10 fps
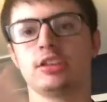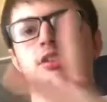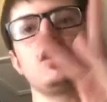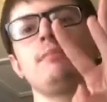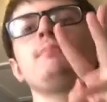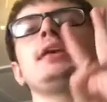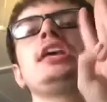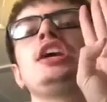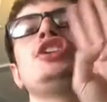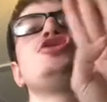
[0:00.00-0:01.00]
Give
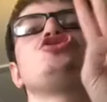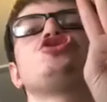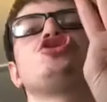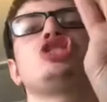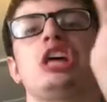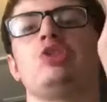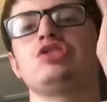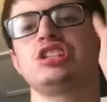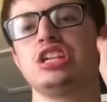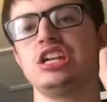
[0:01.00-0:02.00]
me
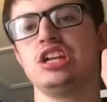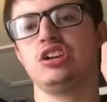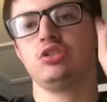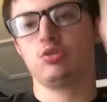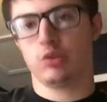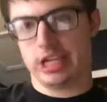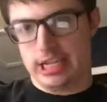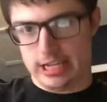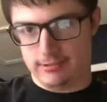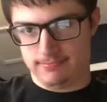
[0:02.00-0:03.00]
Chelsea
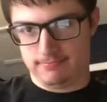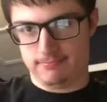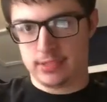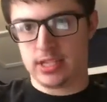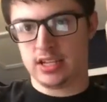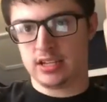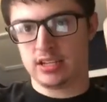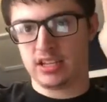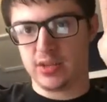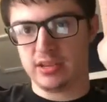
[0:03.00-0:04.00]
Green. Give me